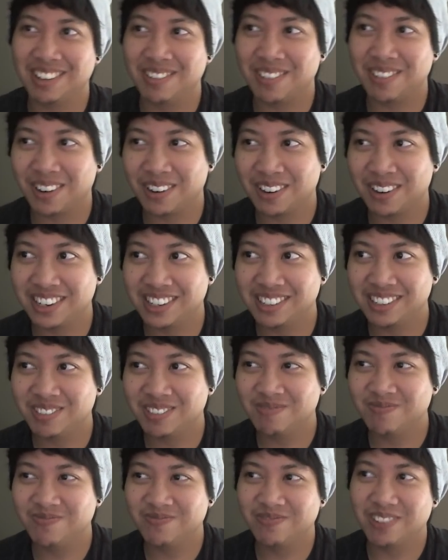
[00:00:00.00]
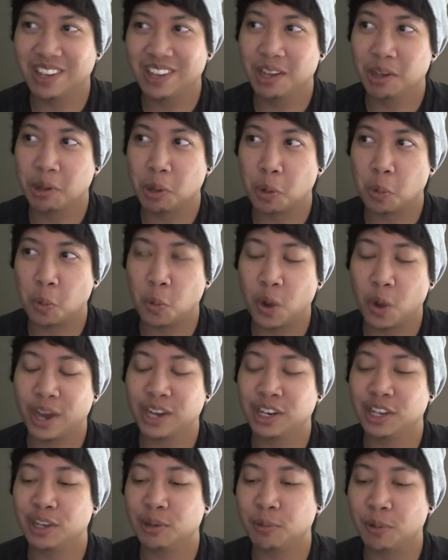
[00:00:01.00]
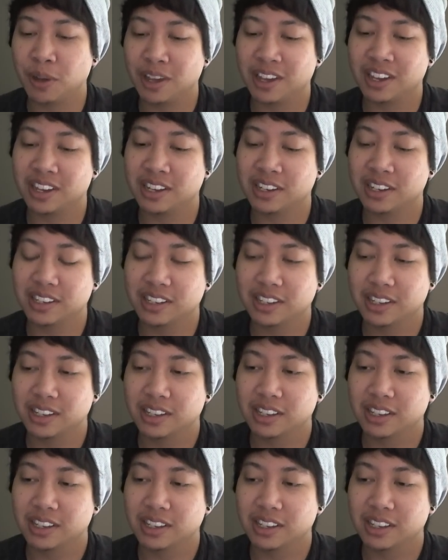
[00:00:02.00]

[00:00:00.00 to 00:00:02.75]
a very whiny way.